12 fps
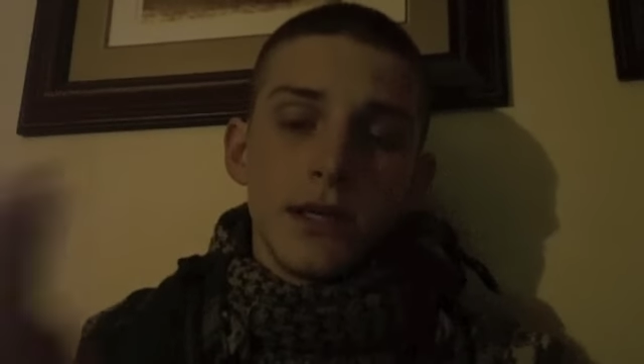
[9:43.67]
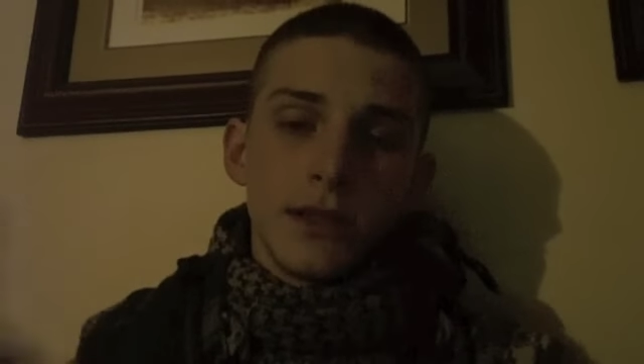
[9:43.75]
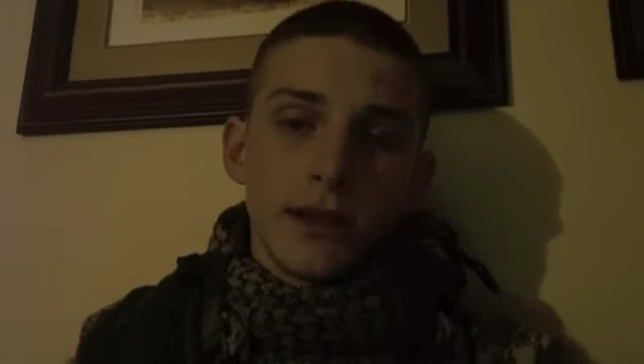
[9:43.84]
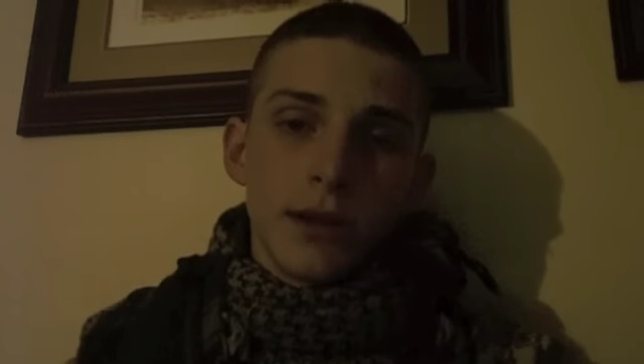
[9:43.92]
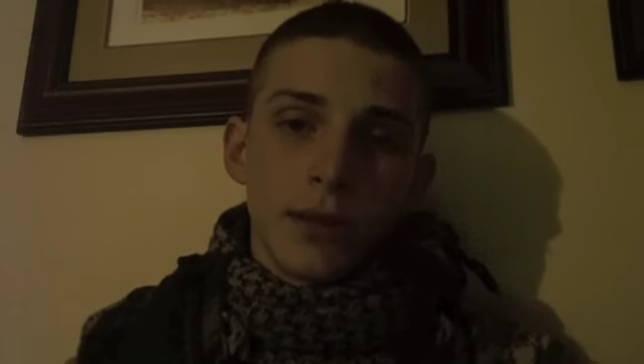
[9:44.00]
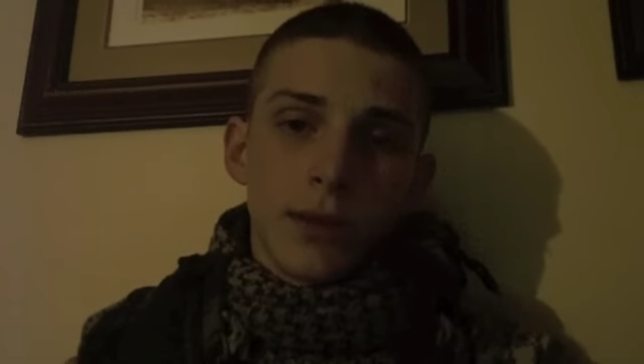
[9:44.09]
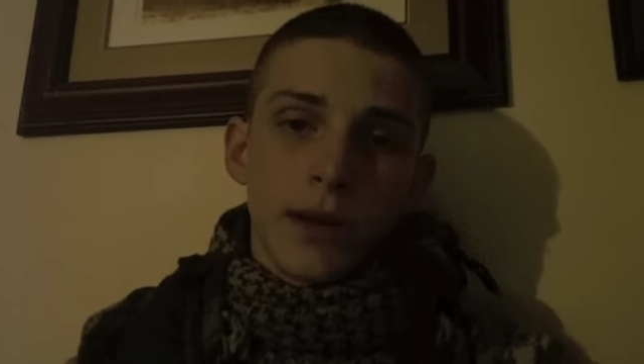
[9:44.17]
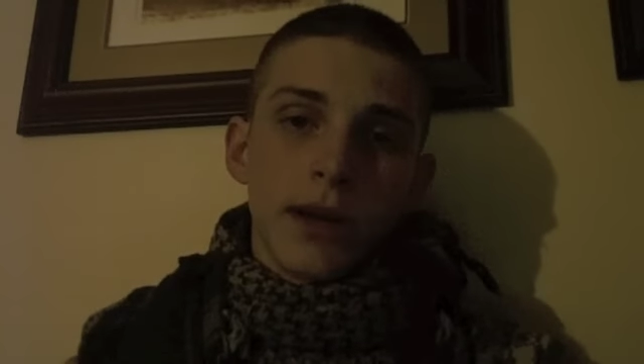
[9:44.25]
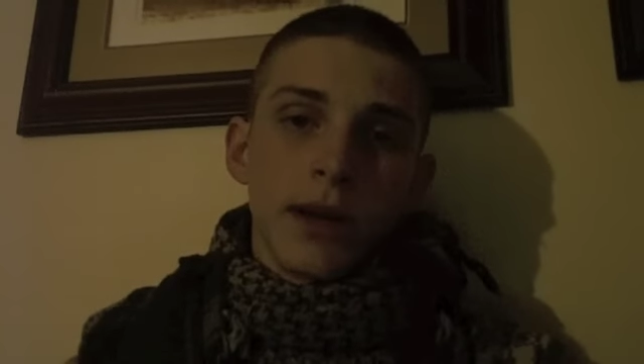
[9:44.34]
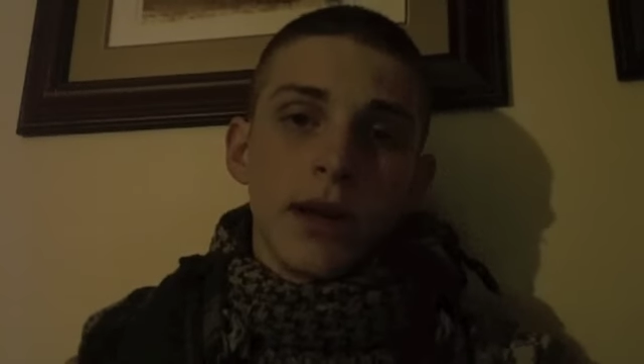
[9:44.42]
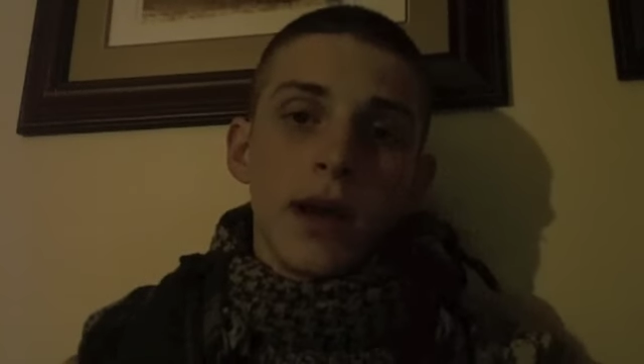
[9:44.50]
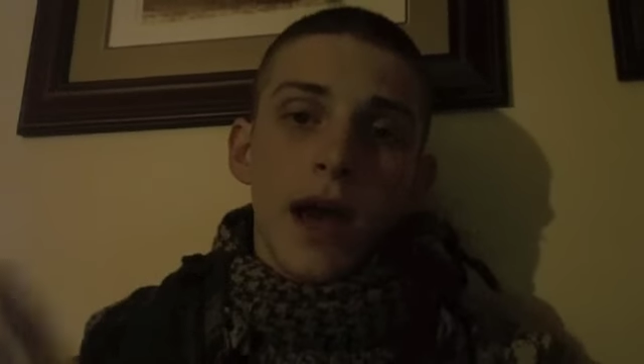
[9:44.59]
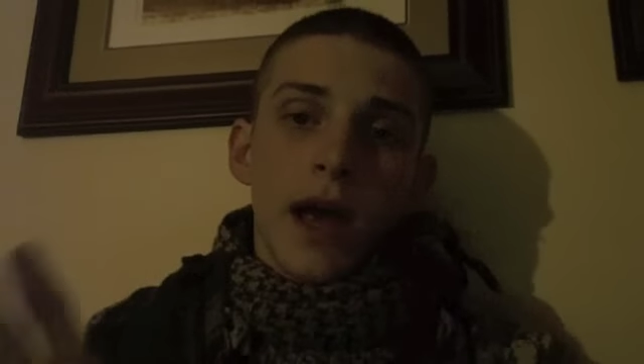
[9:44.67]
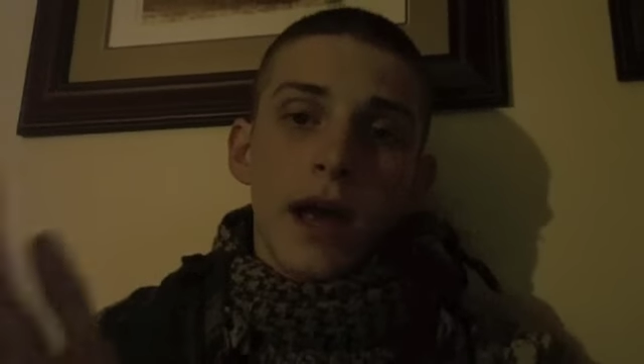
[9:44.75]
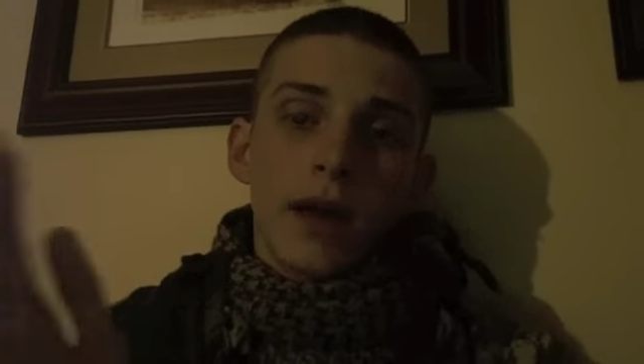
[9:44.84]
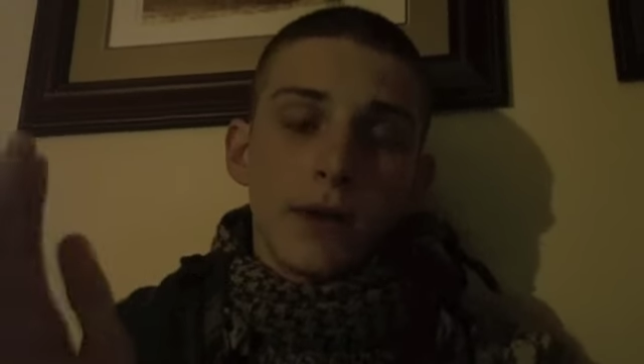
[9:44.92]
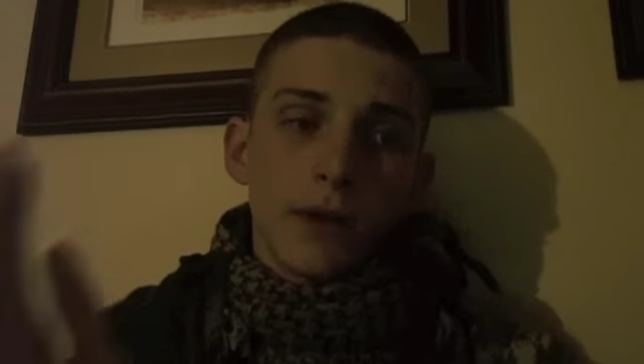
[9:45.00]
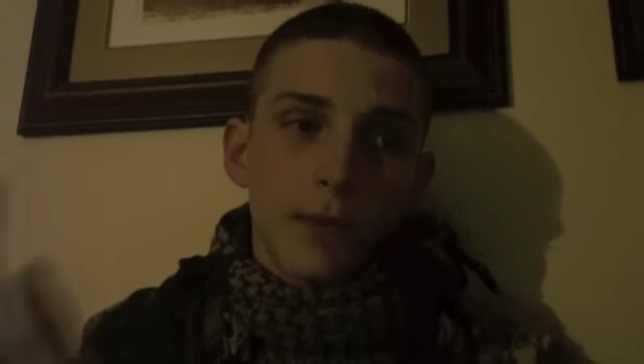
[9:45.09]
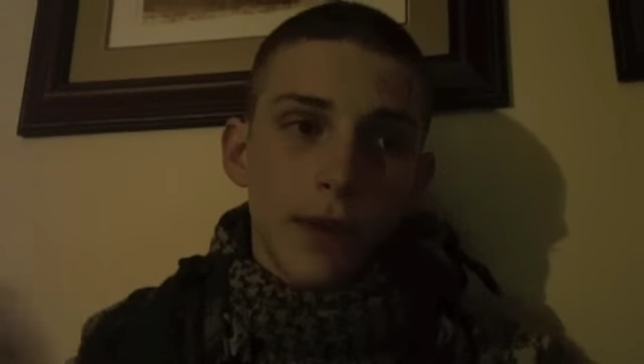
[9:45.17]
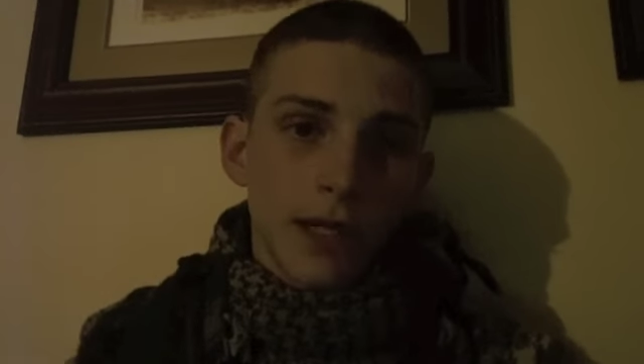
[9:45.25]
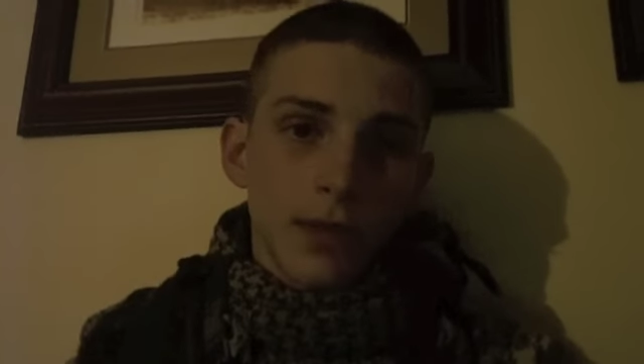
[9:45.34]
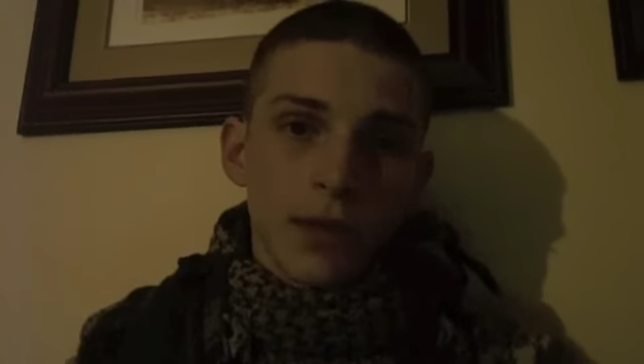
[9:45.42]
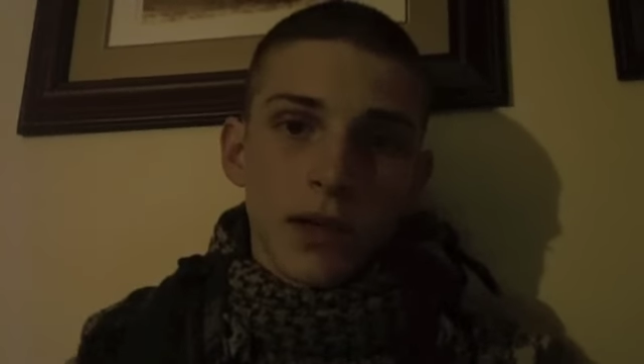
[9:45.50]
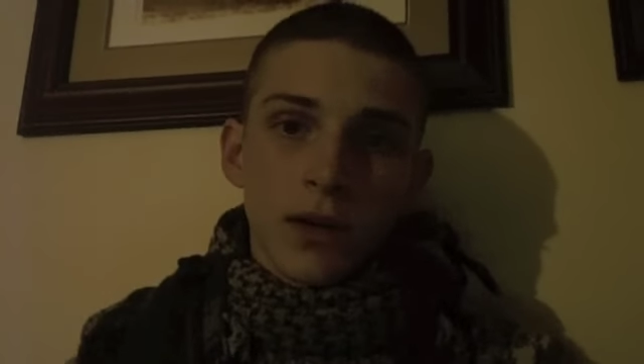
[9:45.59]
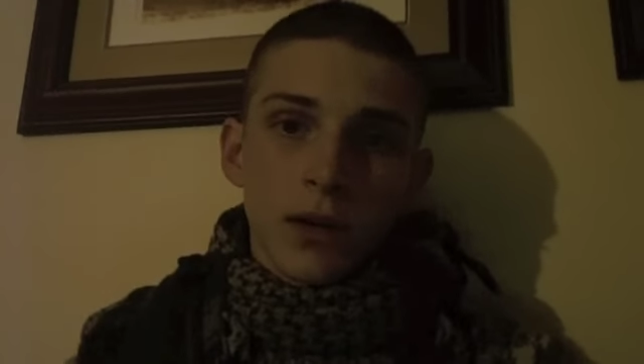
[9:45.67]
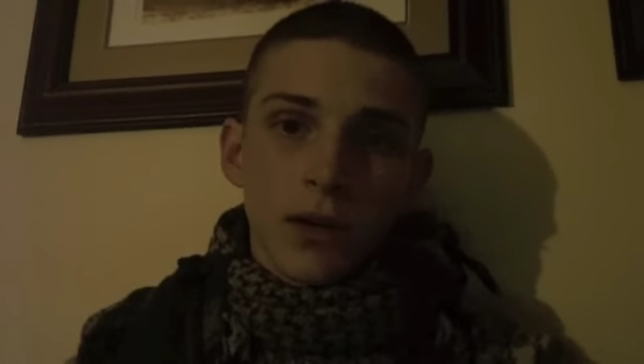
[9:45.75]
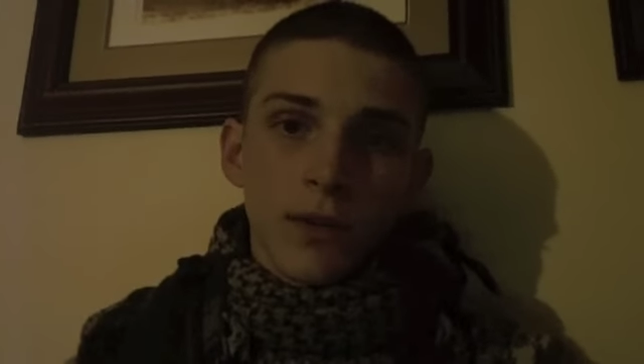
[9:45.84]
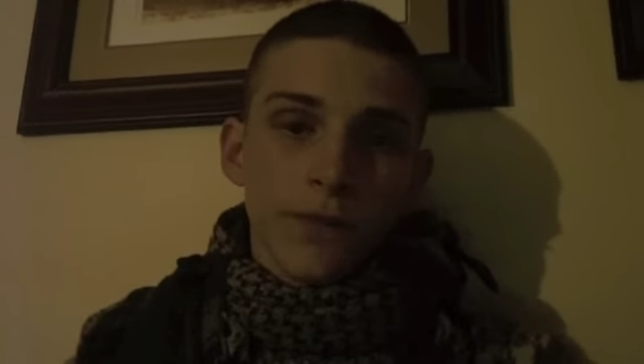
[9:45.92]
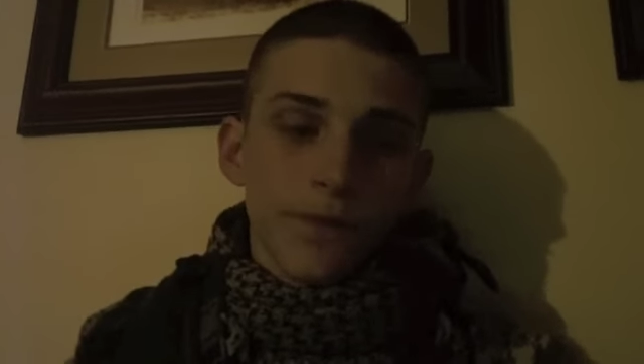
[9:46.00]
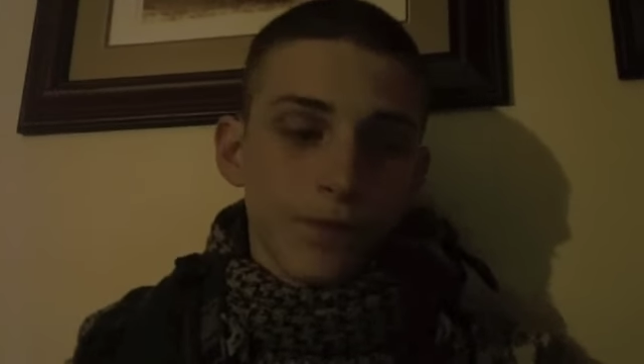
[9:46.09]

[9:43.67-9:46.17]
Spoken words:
into your brain and could possibly kill you.